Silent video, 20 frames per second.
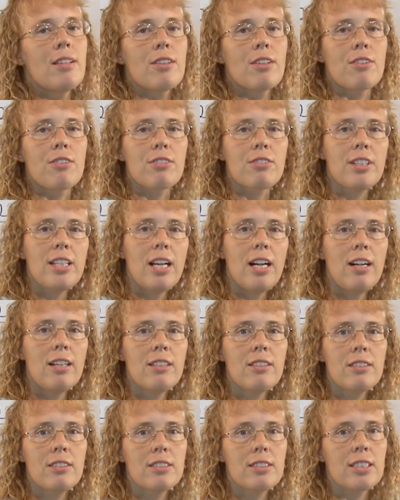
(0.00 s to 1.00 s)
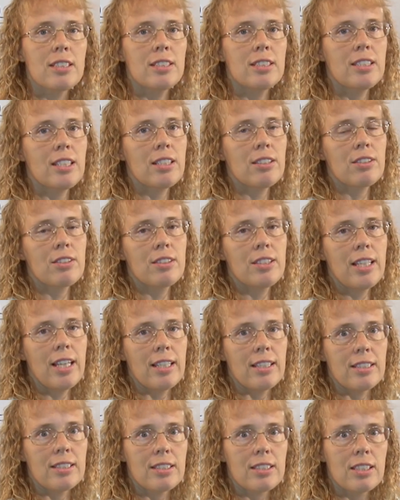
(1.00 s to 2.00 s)
the 300s and 0
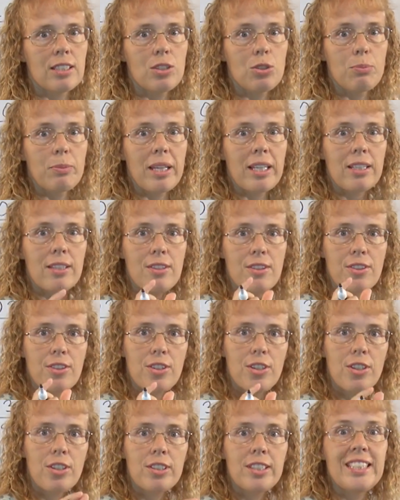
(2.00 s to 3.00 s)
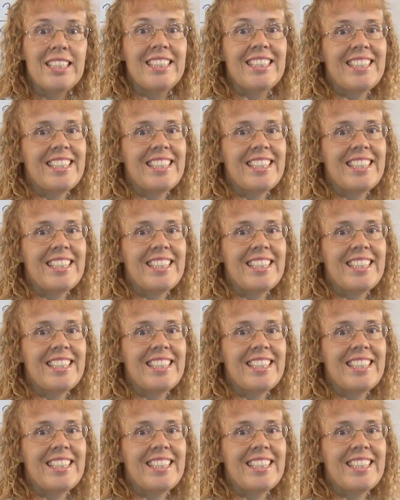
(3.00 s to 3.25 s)
to make 30